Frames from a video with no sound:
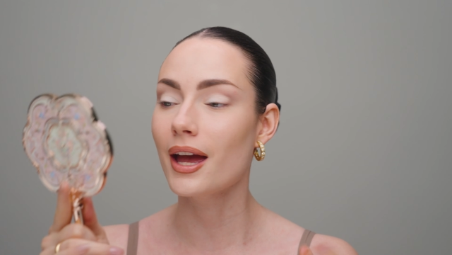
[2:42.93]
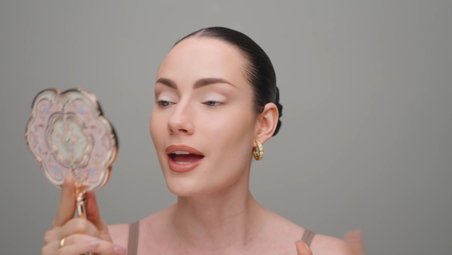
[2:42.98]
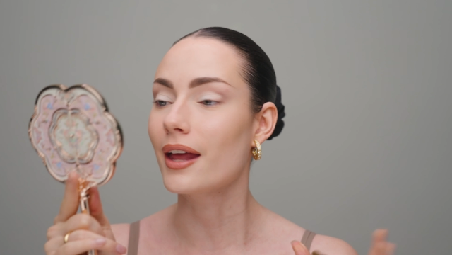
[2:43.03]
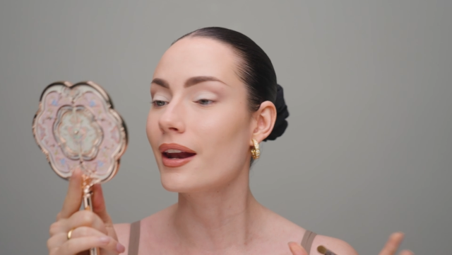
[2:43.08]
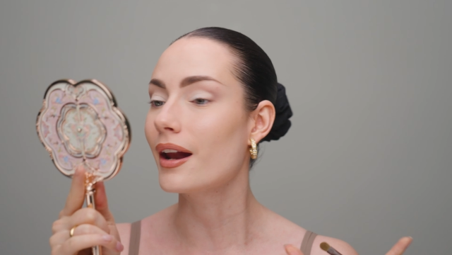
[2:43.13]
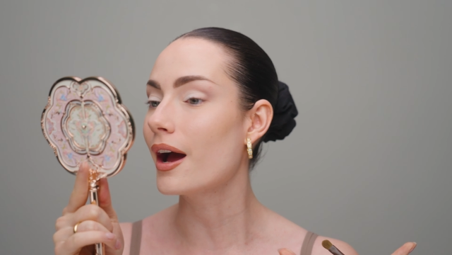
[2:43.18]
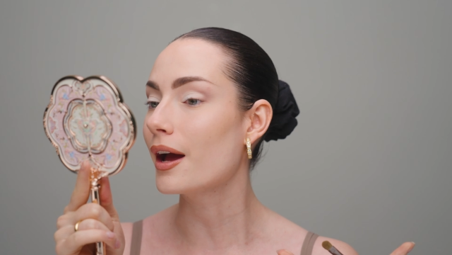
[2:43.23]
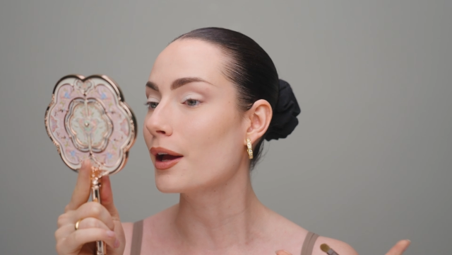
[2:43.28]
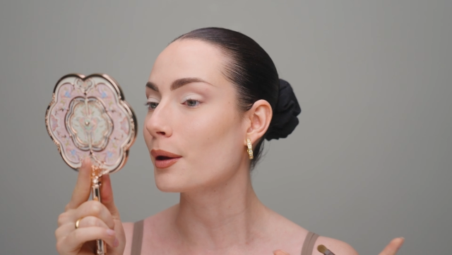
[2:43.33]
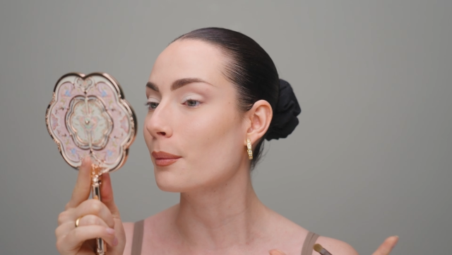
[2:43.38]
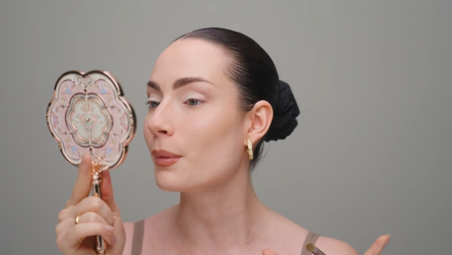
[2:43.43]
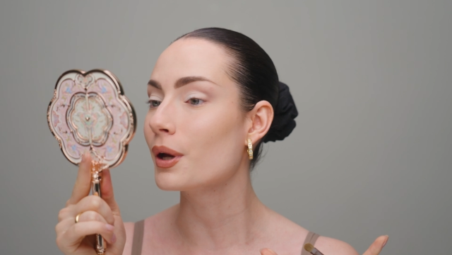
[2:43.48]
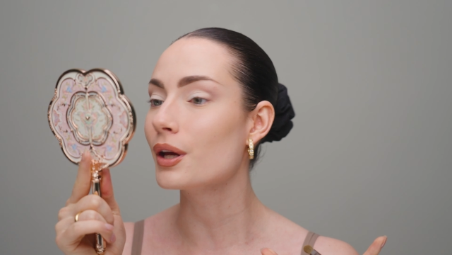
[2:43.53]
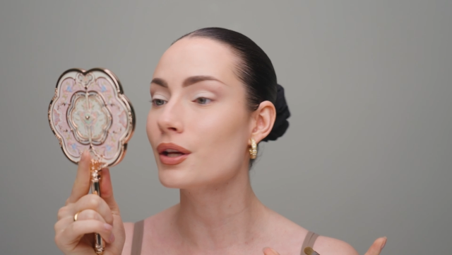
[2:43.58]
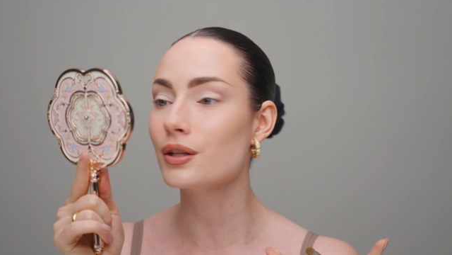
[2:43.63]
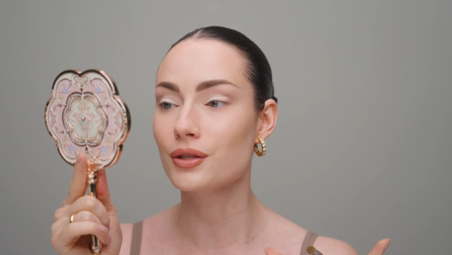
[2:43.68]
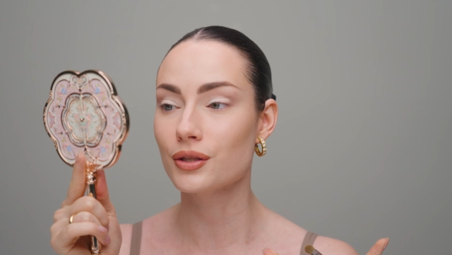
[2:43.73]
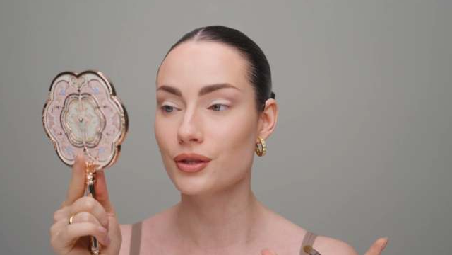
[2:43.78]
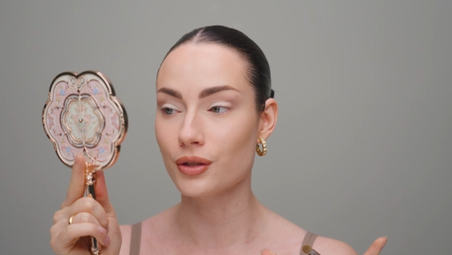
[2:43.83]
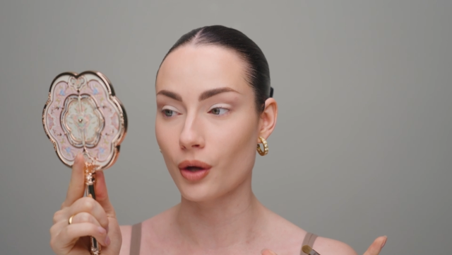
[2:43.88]
and I am
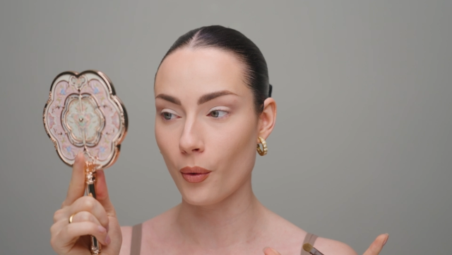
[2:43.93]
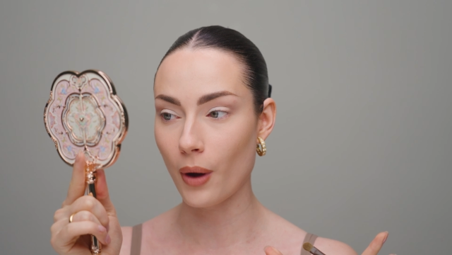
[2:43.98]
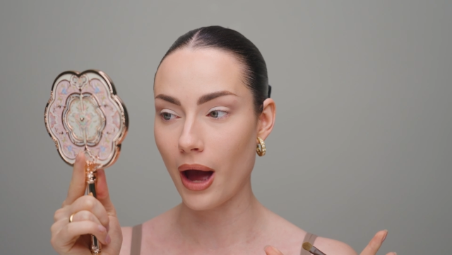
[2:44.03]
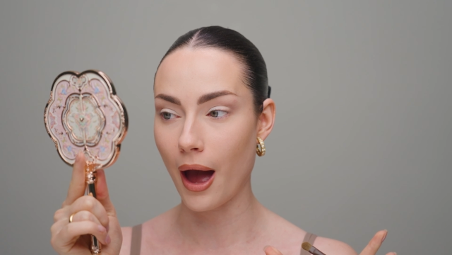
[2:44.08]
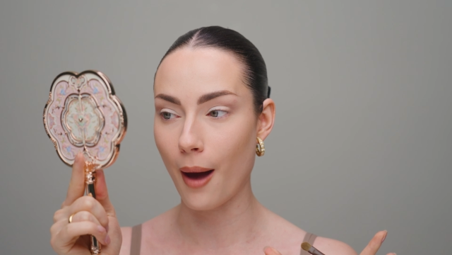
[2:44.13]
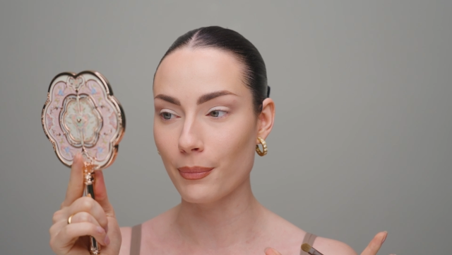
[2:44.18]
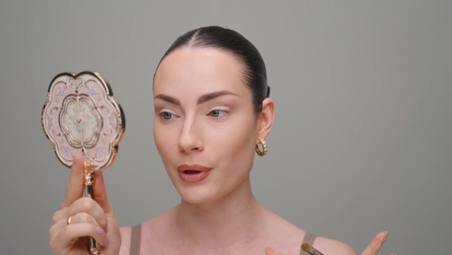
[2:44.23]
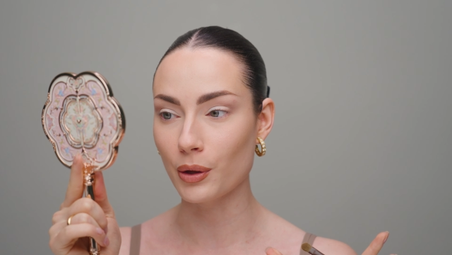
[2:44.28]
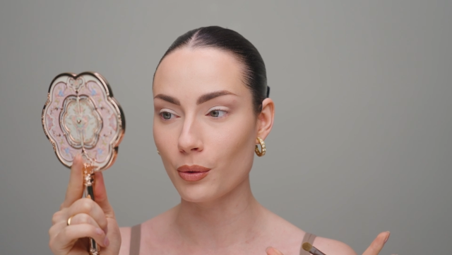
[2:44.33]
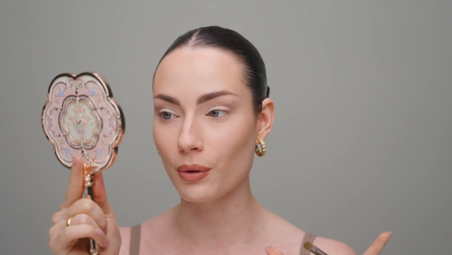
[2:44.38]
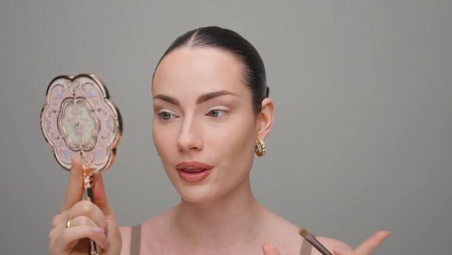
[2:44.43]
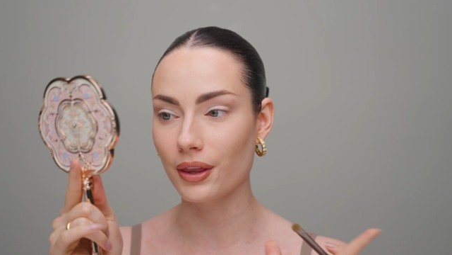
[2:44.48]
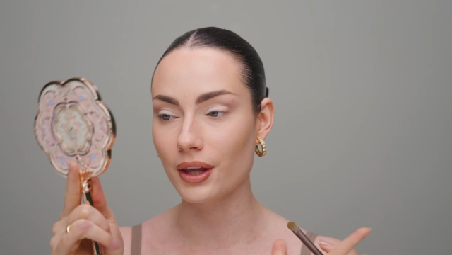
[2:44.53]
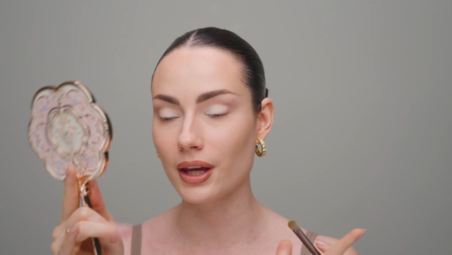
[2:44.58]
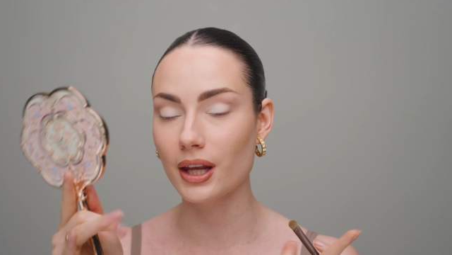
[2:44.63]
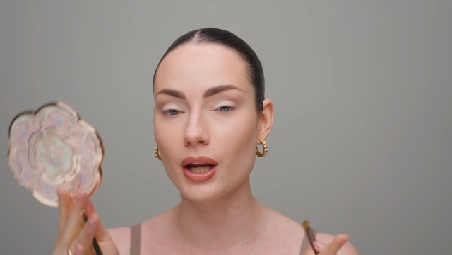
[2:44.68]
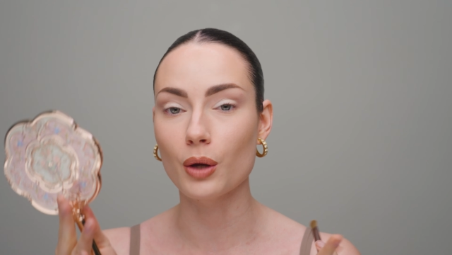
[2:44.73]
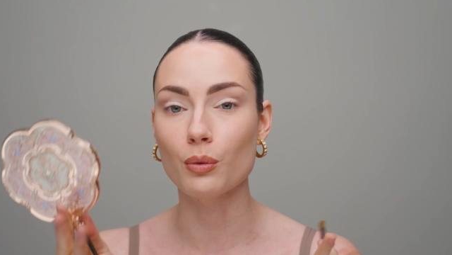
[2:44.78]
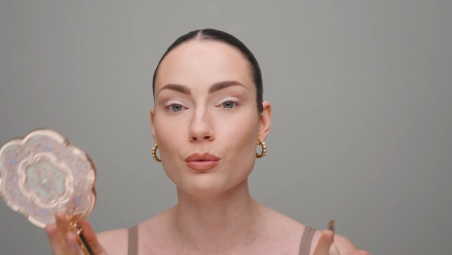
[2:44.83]
so happy with it.